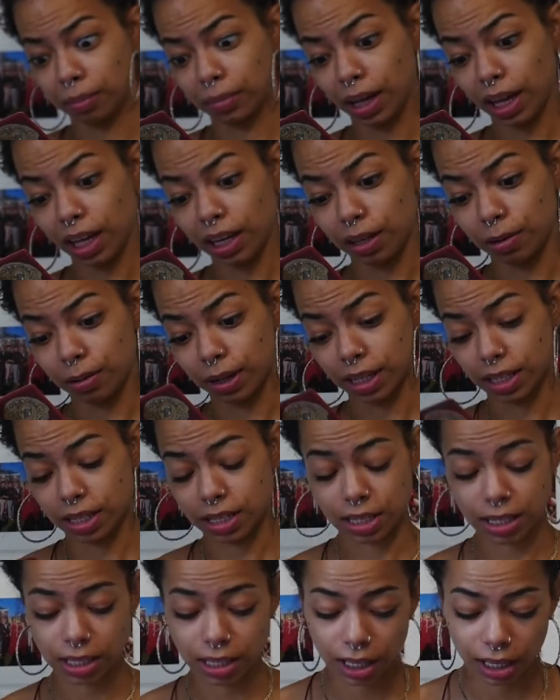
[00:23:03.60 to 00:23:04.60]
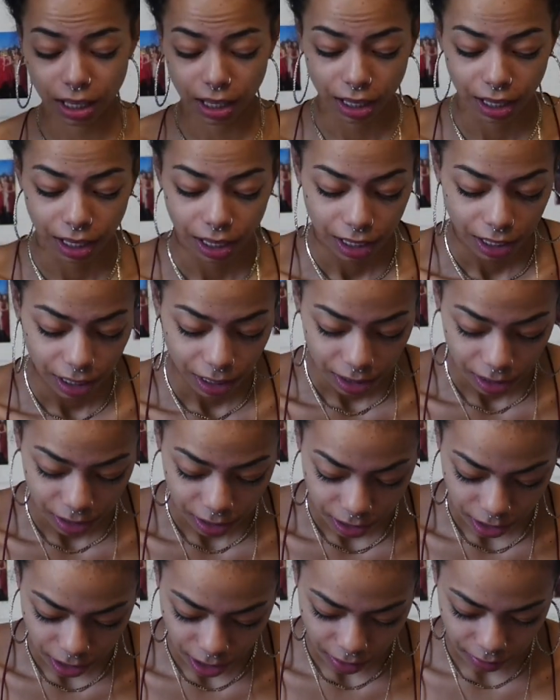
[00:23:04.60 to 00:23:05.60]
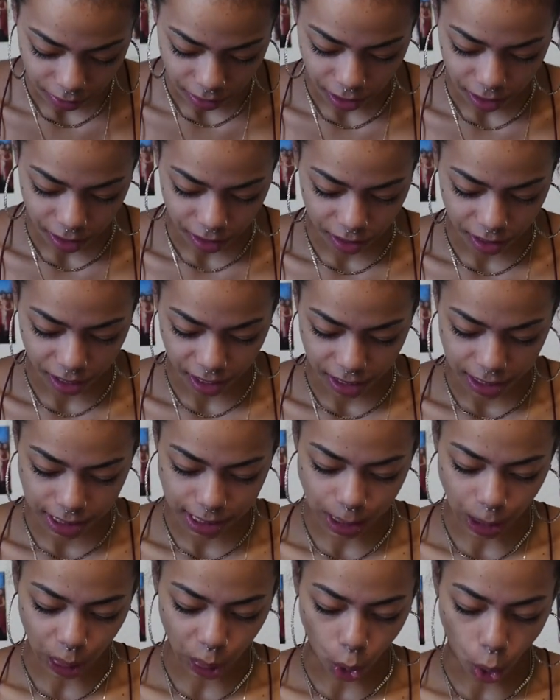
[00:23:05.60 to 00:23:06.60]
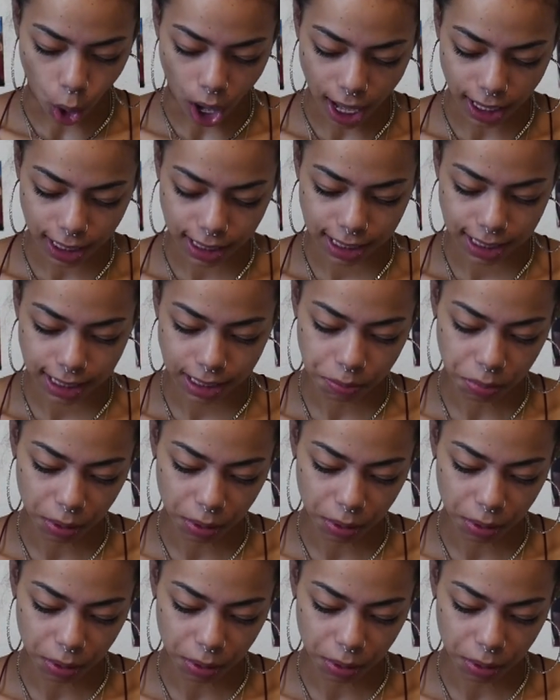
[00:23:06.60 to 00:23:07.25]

anyways, you have a lot of nice locks.